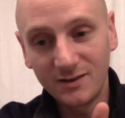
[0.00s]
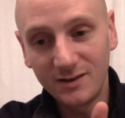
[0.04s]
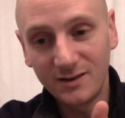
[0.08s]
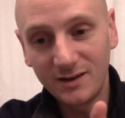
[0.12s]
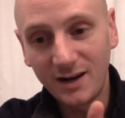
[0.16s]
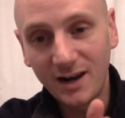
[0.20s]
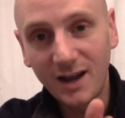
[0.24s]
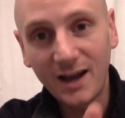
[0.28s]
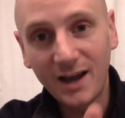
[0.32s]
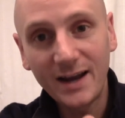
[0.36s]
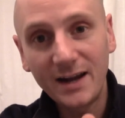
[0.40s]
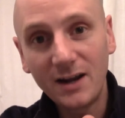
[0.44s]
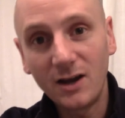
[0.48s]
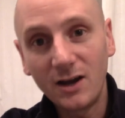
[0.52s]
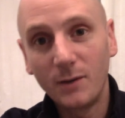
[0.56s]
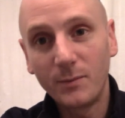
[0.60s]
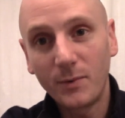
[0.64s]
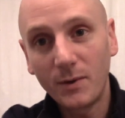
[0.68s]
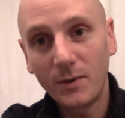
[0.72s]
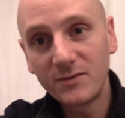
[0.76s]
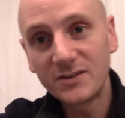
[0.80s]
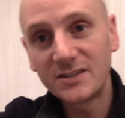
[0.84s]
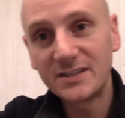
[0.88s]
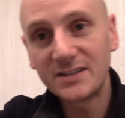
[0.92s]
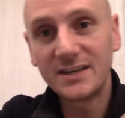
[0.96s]
line up.
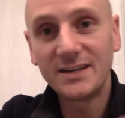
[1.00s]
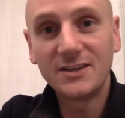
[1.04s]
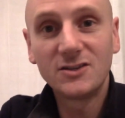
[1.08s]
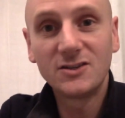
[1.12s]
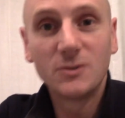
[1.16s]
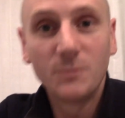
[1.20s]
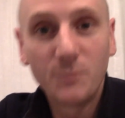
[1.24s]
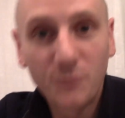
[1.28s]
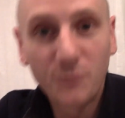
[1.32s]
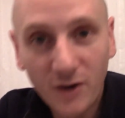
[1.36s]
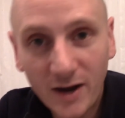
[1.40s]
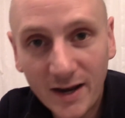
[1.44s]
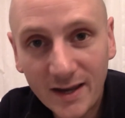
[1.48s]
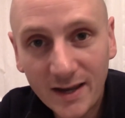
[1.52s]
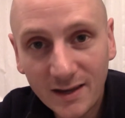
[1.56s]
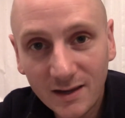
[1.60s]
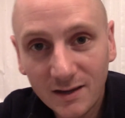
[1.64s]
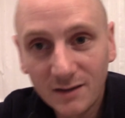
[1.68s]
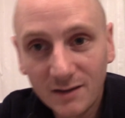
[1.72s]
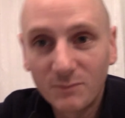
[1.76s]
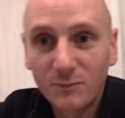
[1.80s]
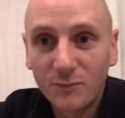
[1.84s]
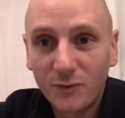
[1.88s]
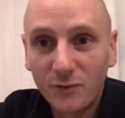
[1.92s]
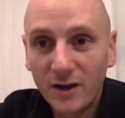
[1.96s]
Obviously you need to
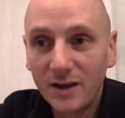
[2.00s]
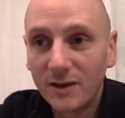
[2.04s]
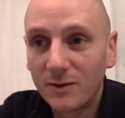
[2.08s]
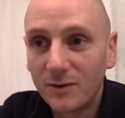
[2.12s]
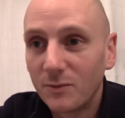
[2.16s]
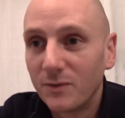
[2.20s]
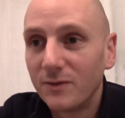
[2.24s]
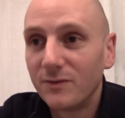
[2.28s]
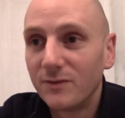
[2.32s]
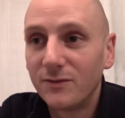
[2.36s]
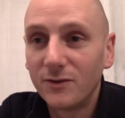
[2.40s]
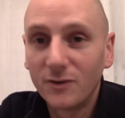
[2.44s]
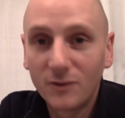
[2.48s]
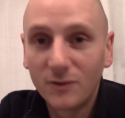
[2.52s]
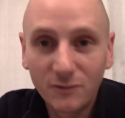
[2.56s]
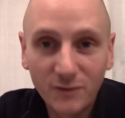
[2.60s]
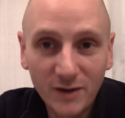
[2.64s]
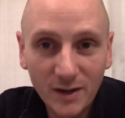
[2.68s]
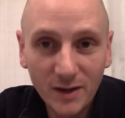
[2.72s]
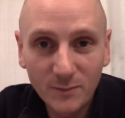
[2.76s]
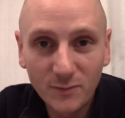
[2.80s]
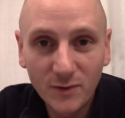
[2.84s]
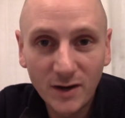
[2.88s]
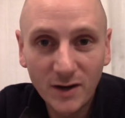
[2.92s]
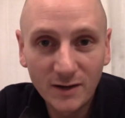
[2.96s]
brake with your
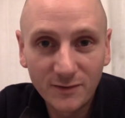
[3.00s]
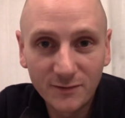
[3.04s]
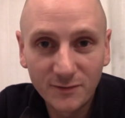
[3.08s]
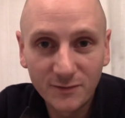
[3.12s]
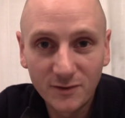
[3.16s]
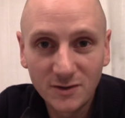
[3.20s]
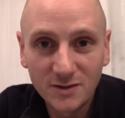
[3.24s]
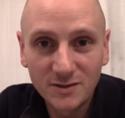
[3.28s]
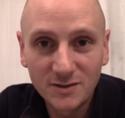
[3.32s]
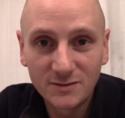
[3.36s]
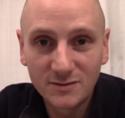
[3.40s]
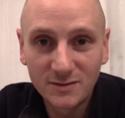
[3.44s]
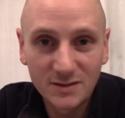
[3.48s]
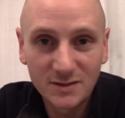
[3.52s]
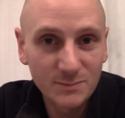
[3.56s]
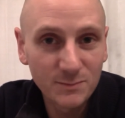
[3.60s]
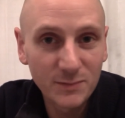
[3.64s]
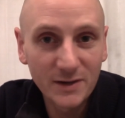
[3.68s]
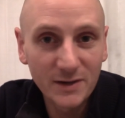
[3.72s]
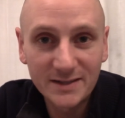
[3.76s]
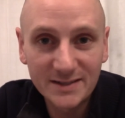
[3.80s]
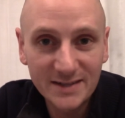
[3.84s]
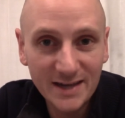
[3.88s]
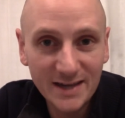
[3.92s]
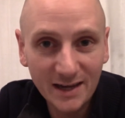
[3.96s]
rear brake first, a
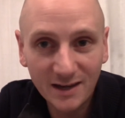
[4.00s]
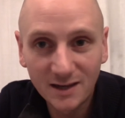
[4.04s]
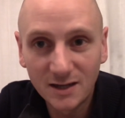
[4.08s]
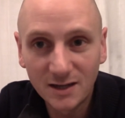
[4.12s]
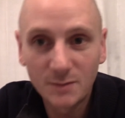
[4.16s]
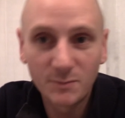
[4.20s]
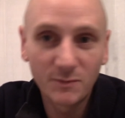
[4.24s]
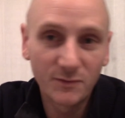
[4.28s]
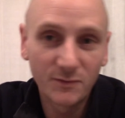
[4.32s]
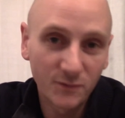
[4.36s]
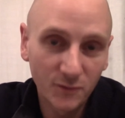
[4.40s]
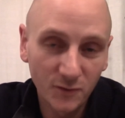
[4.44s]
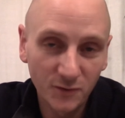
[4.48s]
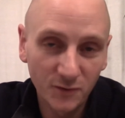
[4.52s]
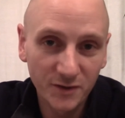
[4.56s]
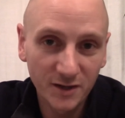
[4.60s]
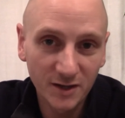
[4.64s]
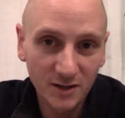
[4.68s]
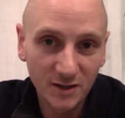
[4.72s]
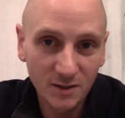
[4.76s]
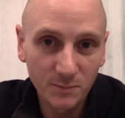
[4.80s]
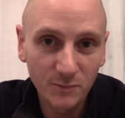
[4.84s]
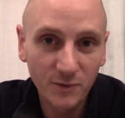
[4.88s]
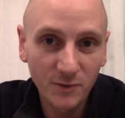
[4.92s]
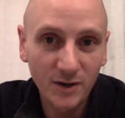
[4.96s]
split second before the
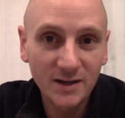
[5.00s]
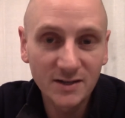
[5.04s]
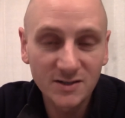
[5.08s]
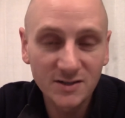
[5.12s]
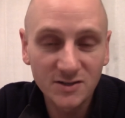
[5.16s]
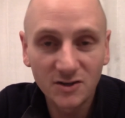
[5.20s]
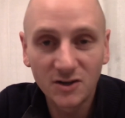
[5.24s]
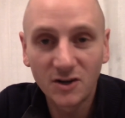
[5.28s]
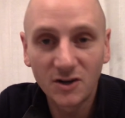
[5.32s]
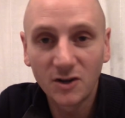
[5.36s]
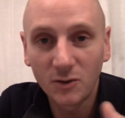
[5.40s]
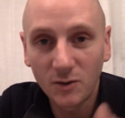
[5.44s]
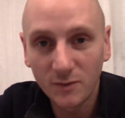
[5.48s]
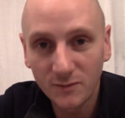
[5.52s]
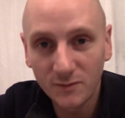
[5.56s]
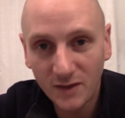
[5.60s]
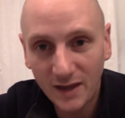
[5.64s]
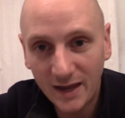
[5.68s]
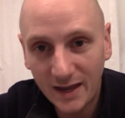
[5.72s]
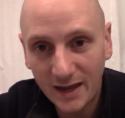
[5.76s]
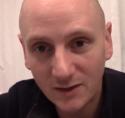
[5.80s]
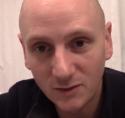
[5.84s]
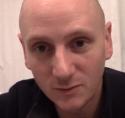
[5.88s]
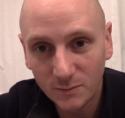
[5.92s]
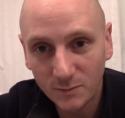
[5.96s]
other brake, so you don't go over
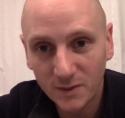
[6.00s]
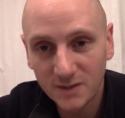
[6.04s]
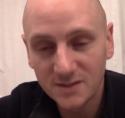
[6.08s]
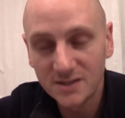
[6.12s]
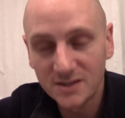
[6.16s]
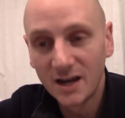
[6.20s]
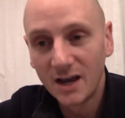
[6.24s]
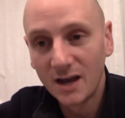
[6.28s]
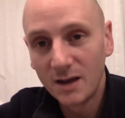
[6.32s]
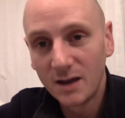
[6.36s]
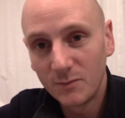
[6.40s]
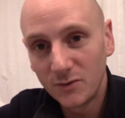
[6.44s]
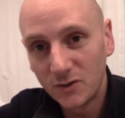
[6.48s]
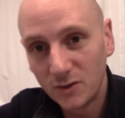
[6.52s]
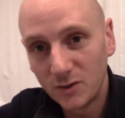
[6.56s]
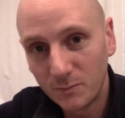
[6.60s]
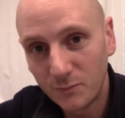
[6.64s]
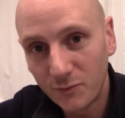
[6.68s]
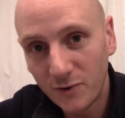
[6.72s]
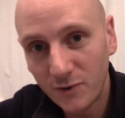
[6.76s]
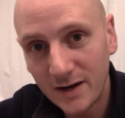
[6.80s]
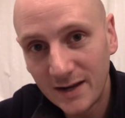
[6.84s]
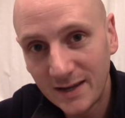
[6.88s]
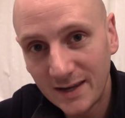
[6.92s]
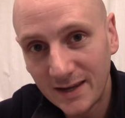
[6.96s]
the handlebars. You're
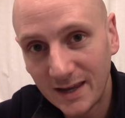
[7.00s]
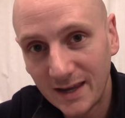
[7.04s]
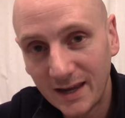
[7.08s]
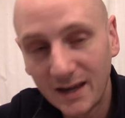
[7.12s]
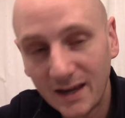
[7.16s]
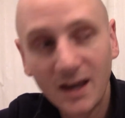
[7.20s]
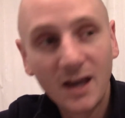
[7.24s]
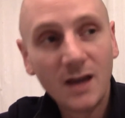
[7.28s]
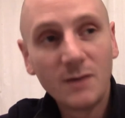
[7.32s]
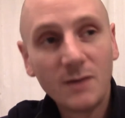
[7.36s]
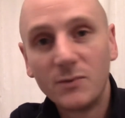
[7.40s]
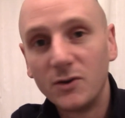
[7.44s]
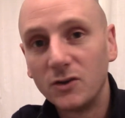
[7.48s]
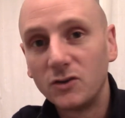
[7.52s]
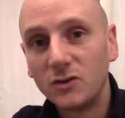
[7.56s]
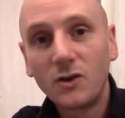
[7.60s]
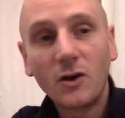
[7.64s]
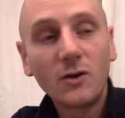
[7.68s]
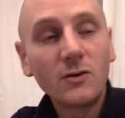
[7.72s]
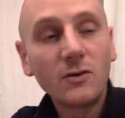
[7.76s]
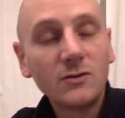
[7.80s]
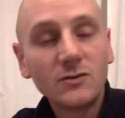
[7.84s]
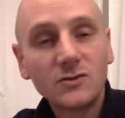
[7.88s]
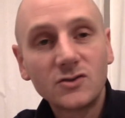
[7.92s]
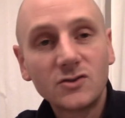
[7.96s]
braking, but
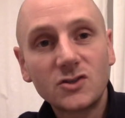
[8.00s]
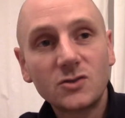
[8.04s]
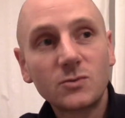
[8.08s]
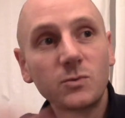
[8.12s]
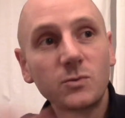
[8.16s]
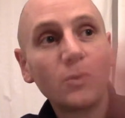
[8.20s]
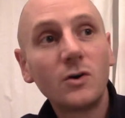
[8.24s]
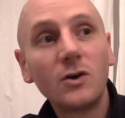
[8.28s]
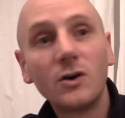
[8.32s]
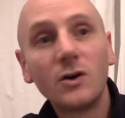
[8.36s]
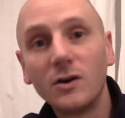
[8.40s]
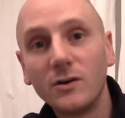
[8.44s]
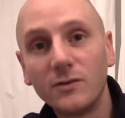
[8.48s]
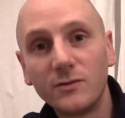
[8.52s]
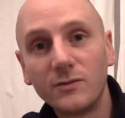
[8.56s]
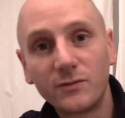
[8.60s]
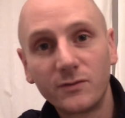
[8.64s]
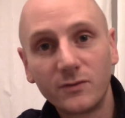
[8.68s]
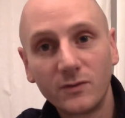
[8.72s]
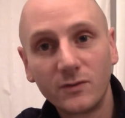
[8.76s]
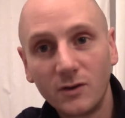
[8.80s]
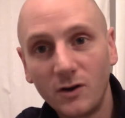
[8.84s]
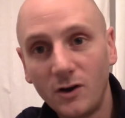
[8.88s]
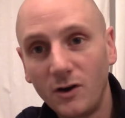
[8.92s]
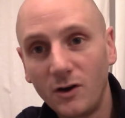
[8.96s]
don't
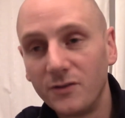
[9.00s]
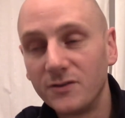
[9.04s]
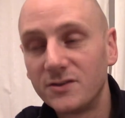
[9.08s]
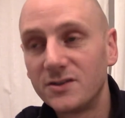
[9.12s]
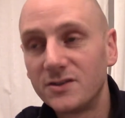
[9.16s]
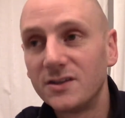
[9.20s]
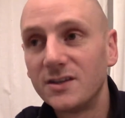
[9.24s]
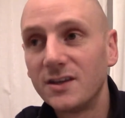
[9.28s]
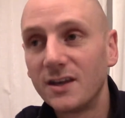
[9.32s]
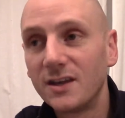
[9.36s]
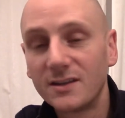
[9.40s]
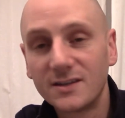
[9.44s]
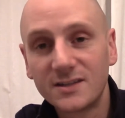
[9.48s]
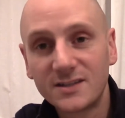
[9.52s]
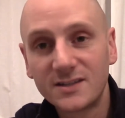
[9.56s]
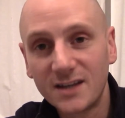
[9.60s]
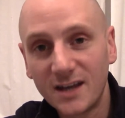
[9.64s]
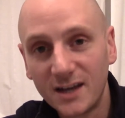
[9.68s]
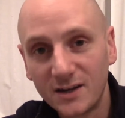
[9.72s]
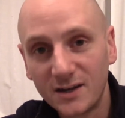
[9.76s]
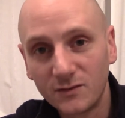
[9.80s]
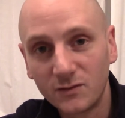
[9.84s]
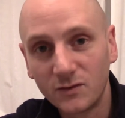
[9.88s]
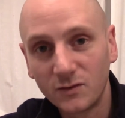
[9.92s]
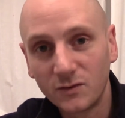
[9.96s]
swerve onto the other
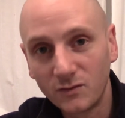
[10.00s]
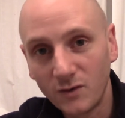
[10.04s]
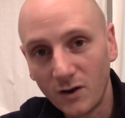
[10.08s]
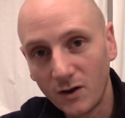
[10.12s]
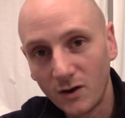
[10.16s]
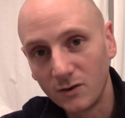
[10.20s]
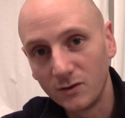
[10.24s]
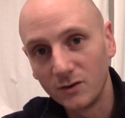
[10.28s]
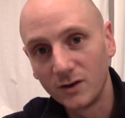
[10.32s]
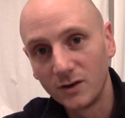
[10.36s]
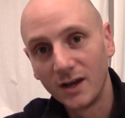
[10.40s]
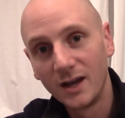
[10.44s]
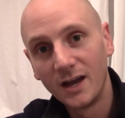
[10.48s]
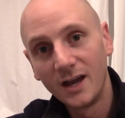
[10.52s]
side of the road.